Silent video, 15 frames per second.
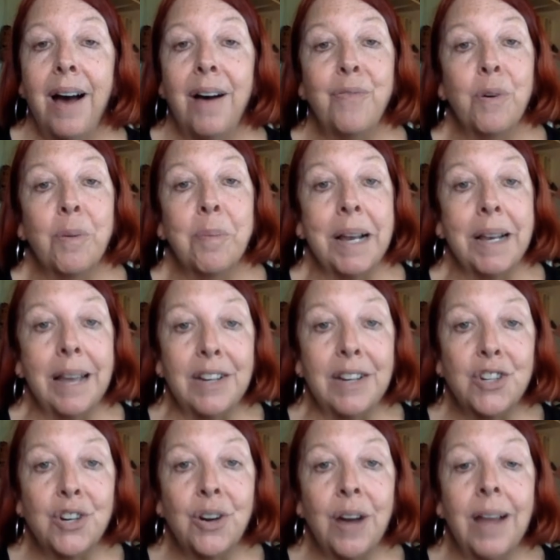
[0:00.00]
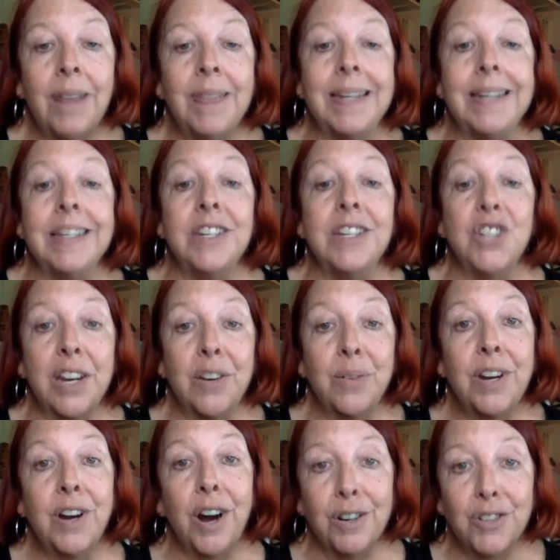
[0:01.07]
For my lecture on the
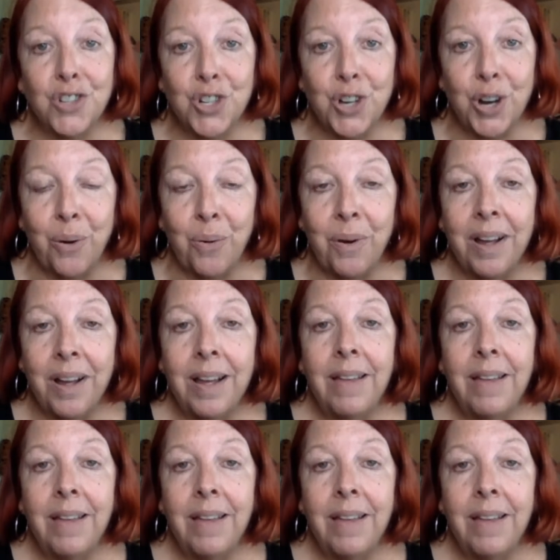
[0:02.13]
Degenerate Art Show